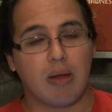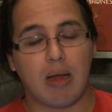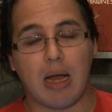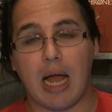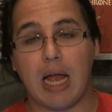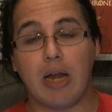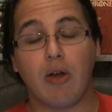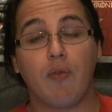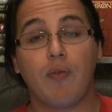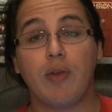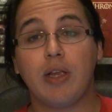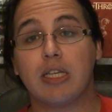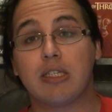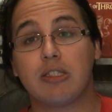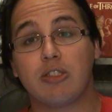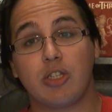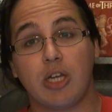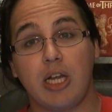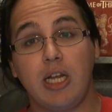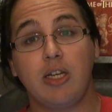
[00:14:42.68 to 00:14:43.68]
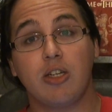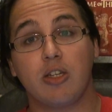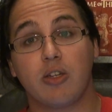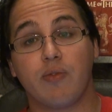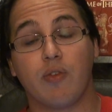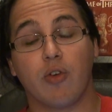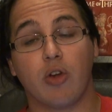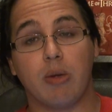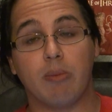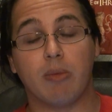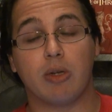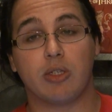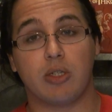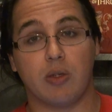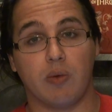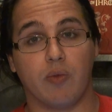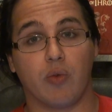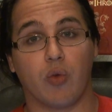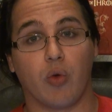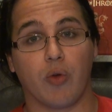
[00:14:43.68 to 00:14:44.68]
I don't think it's changed very much
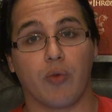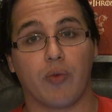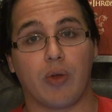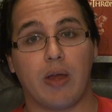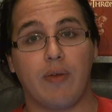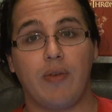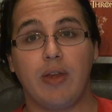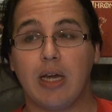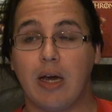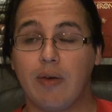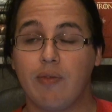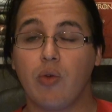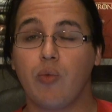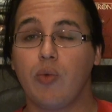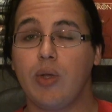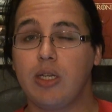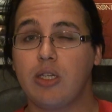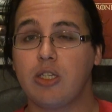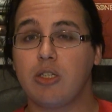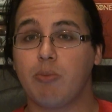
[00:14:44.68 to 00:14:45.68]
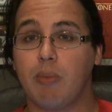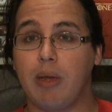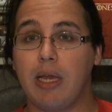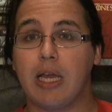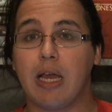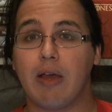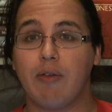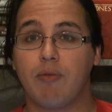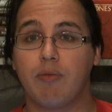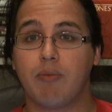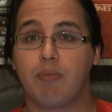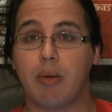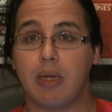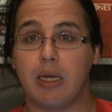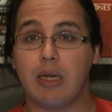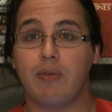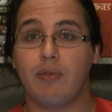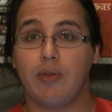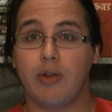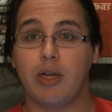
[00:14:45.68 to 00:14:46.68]
in the North. I think other regions may have
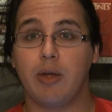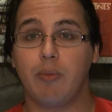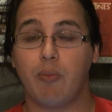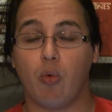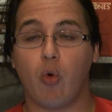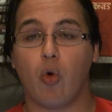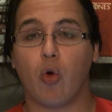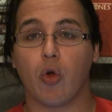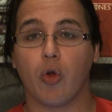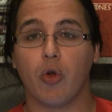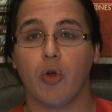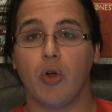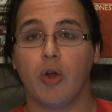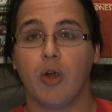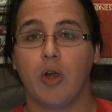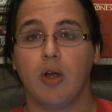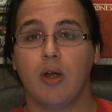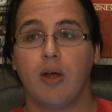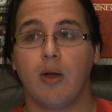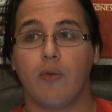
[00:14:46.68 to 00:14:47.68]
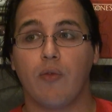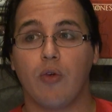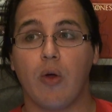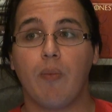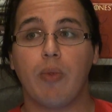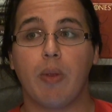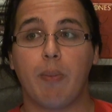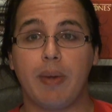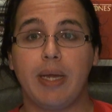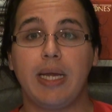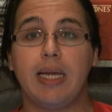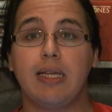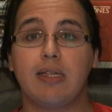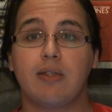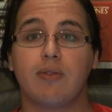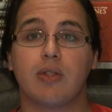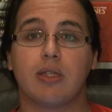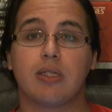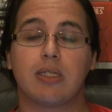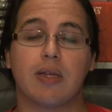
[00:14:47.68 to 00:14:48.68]
benefited more from the peace
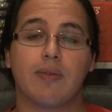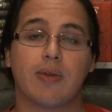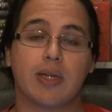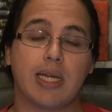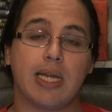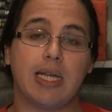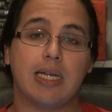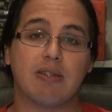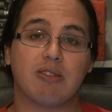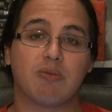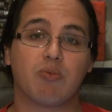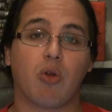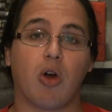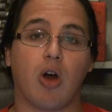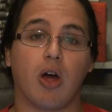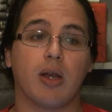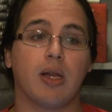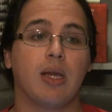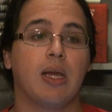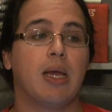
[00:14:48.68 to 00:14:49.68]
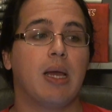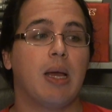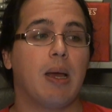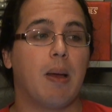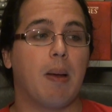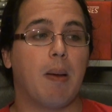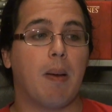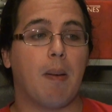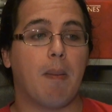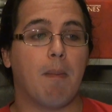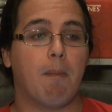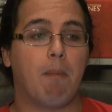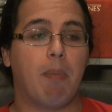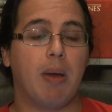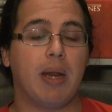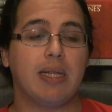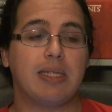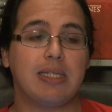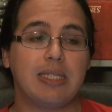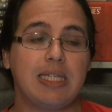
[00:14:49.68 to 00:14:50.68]
that the Seven Kingdoms brought.
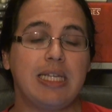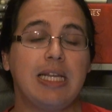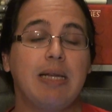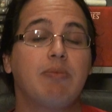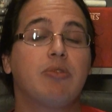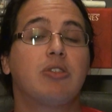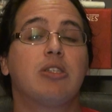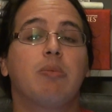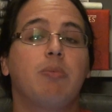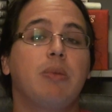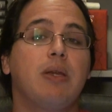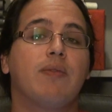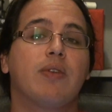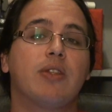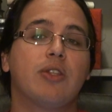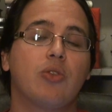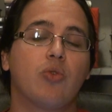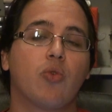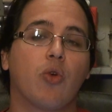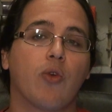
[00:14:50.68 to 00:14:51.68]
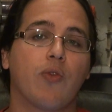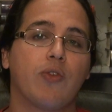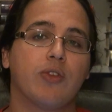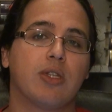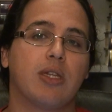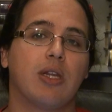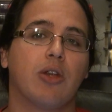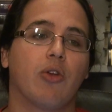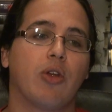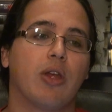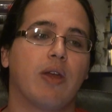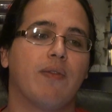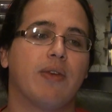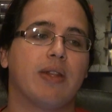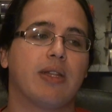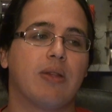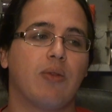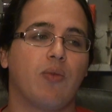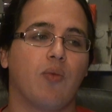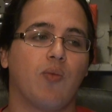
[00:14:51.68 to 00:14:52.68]
But it seems to me that the North is an area
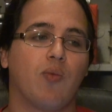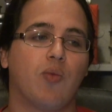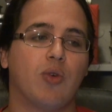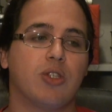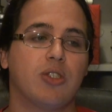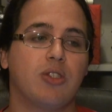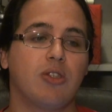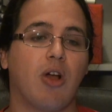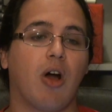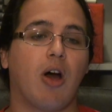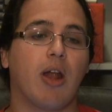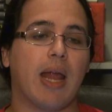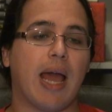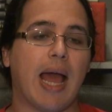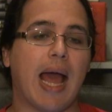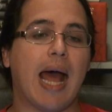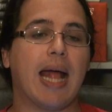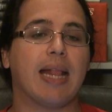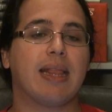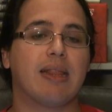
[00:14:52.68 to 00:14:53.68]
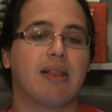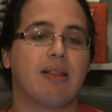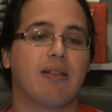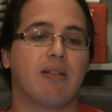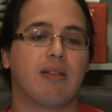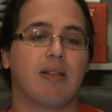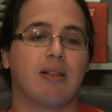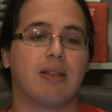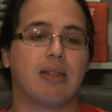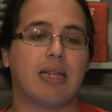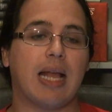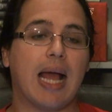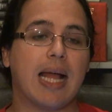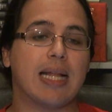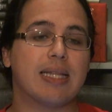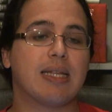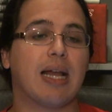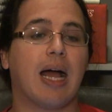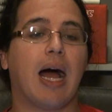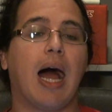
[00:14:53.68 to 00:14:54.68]
that was not at
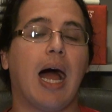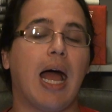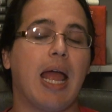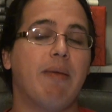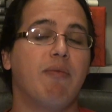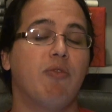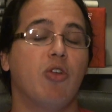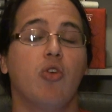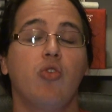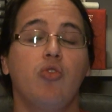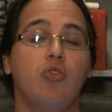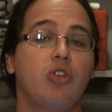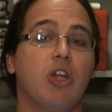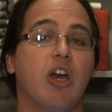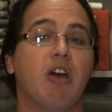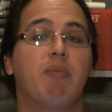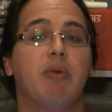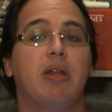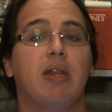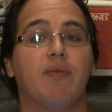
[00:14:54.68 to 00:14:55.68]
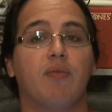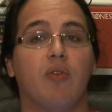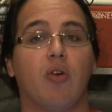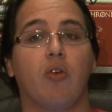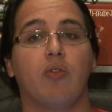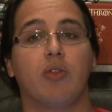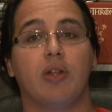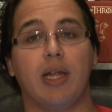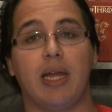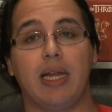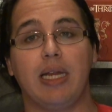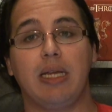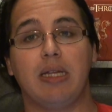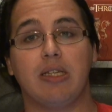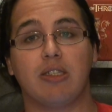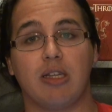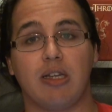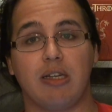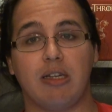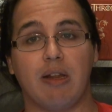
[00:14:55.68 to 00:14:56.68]
that time known to have been involved in any
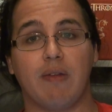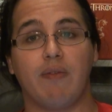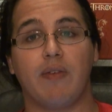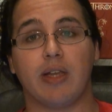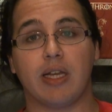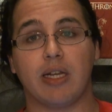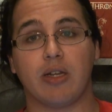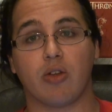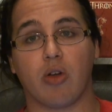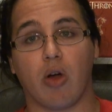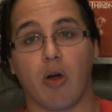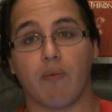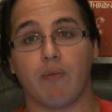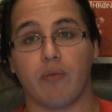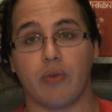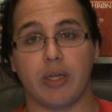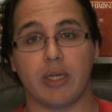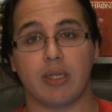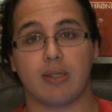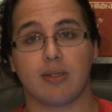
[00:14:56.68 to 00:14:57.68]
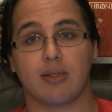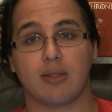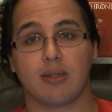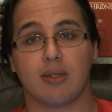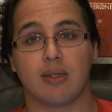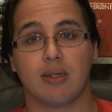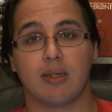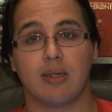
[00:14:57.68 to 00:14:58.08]
significant conflicts.